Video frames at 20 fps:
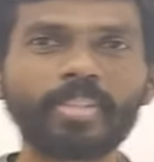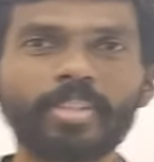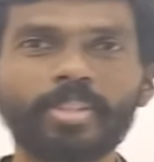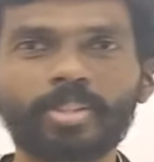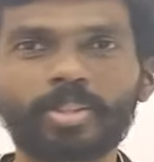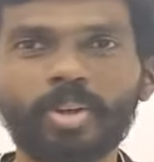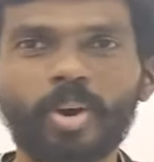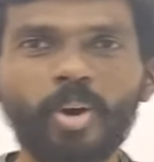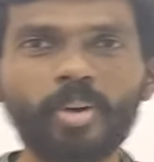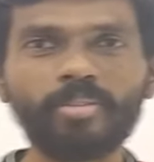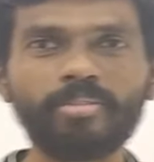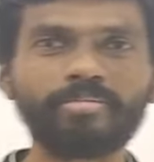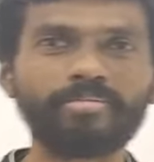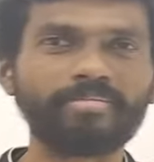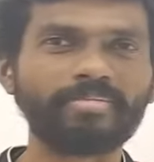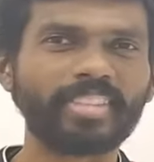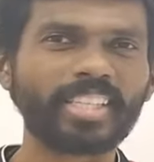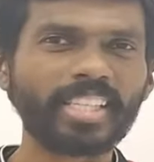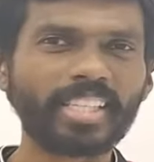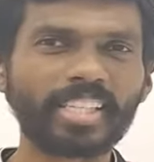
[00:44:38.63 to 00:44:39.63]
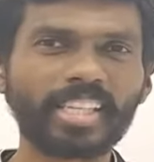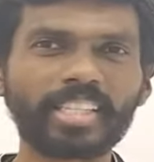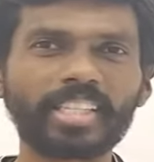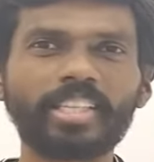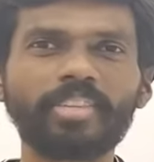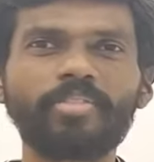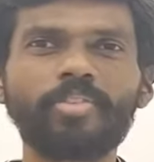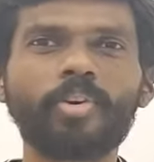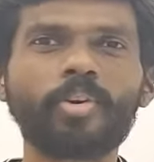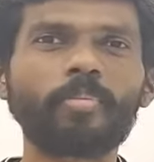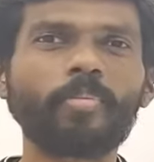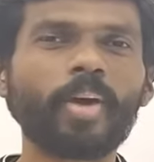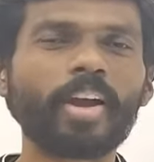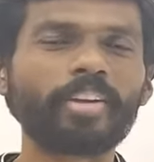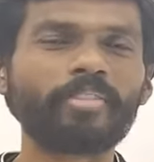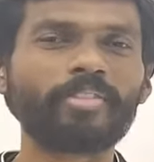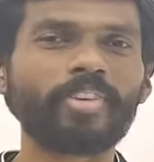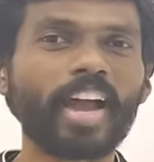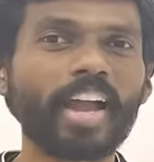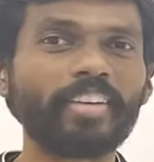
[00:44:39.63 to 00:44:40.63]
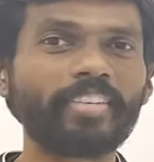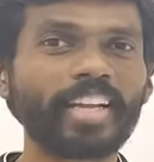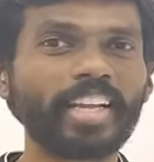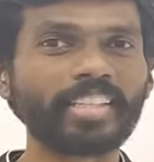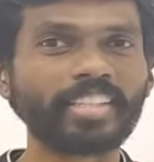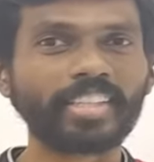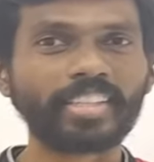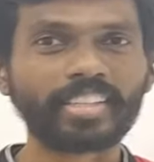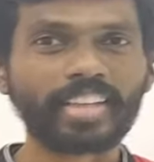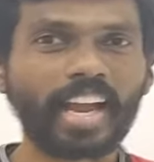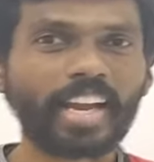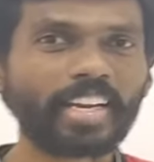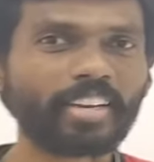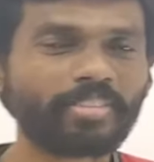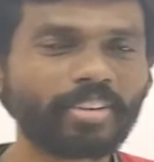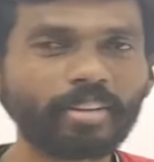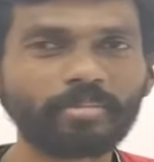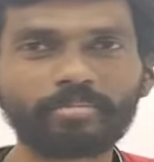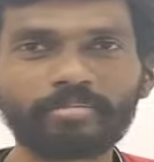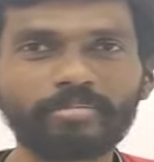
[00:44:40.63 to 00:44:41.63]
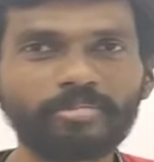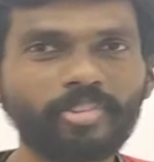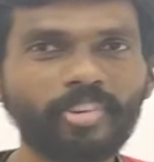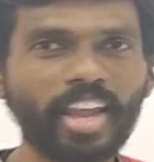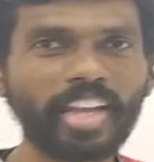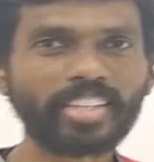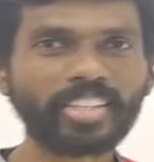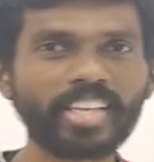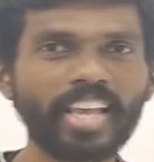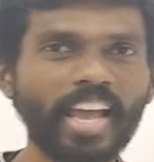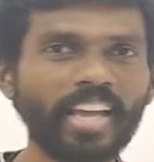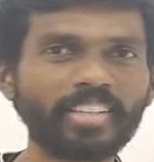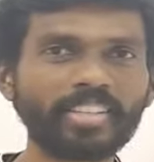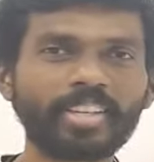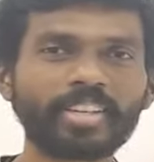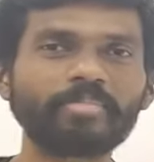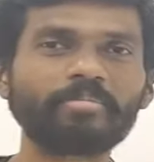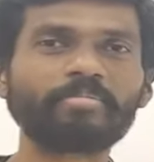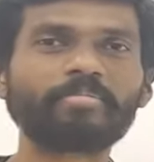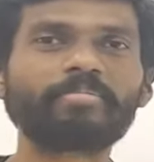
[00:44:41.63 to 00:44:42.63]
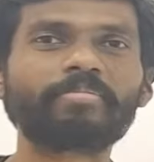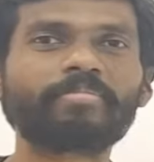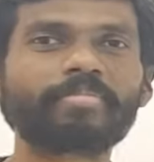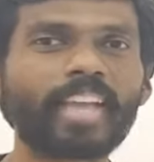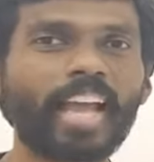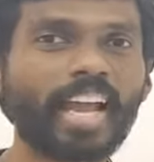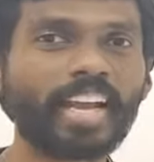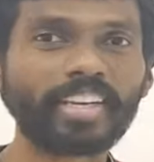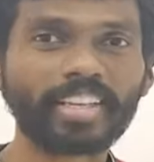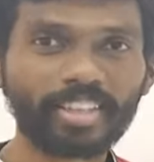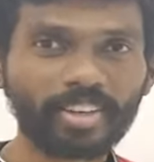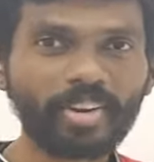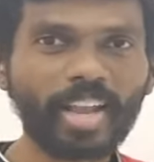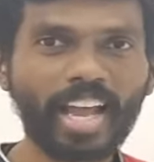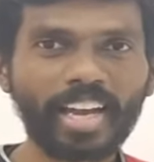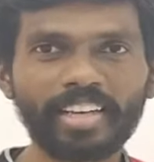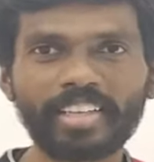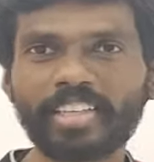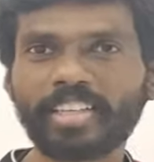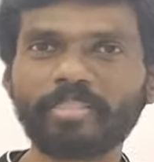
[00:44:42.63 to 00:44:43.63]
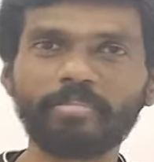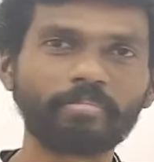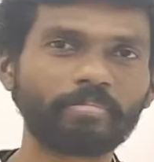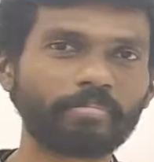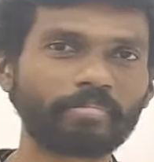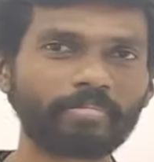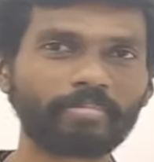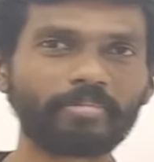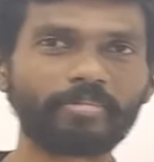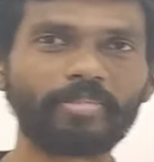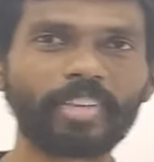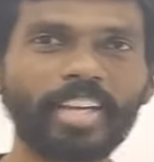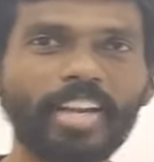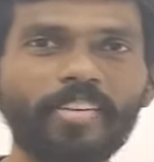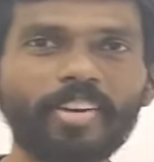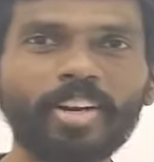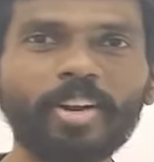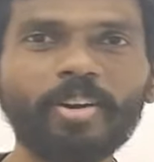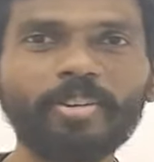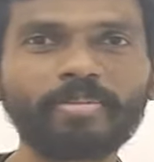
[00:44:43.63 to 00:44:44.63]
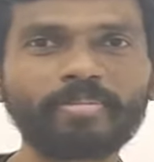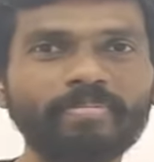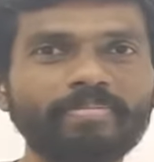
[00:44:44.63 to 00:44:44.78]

So this 64.5 days is kind of a fancy answer, and in reality we never know.